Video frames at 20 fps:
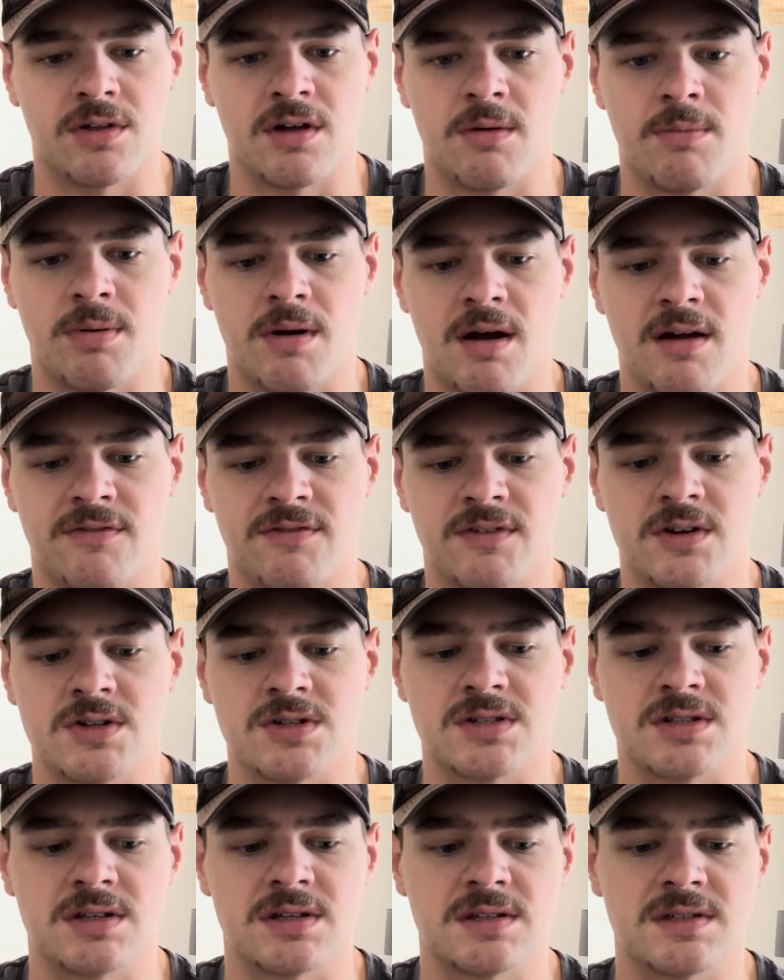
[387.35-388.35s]
I'll probably
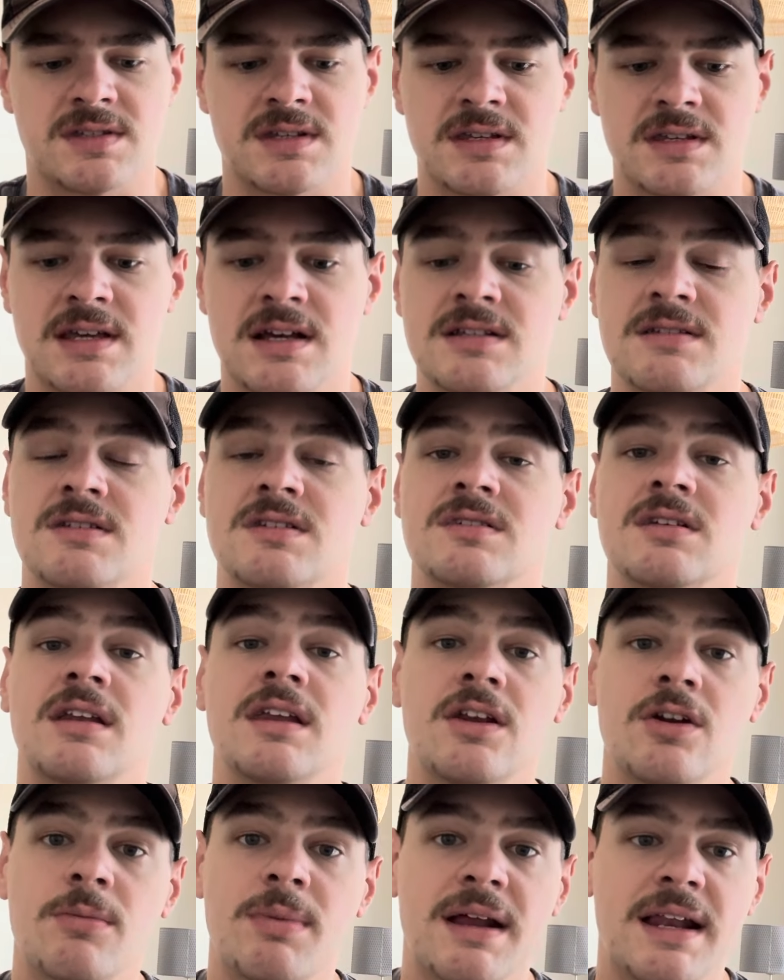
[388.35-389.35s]
finish the Tales of the Sun
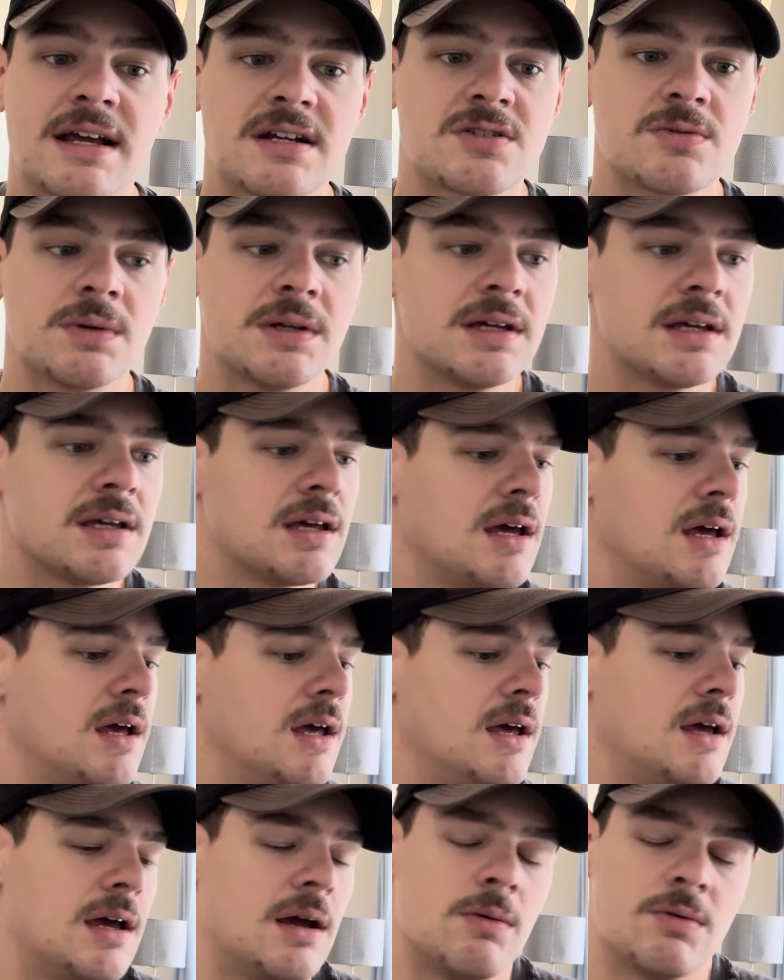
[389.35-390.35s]
Eater by next week,
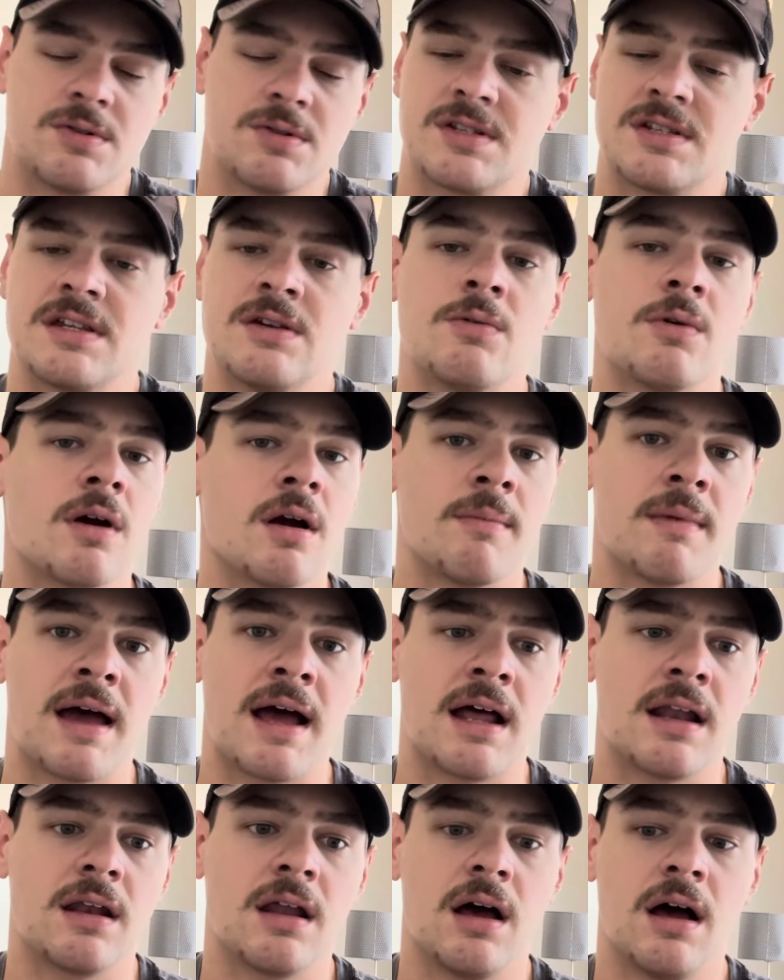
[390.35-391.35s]
and we'll just see where I'm
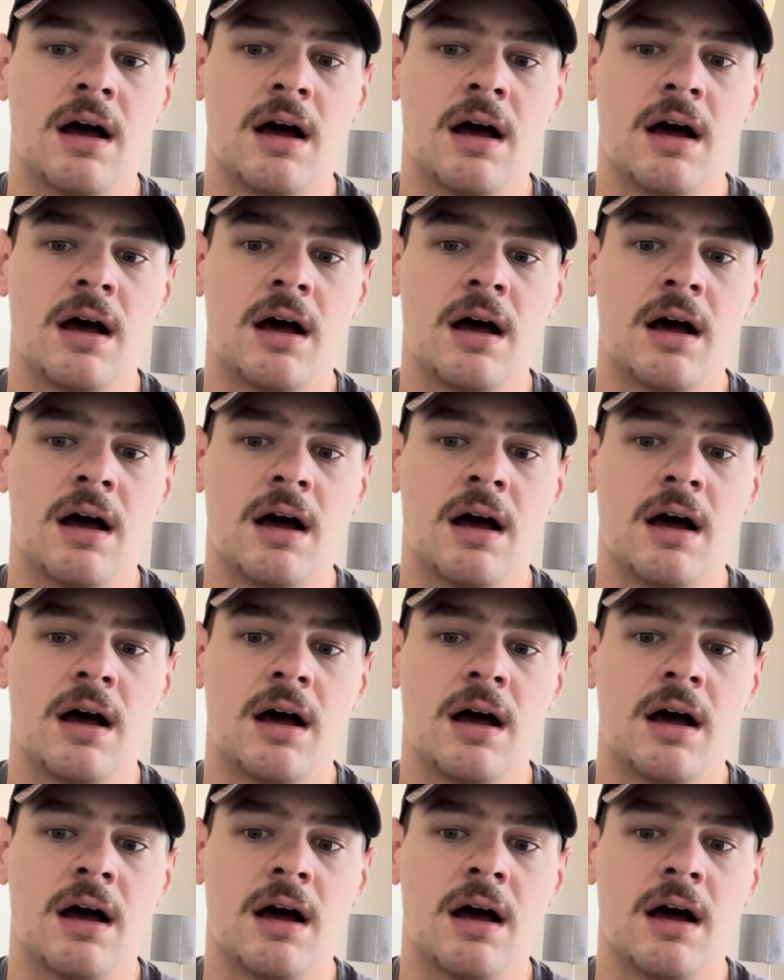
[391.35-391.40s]
at.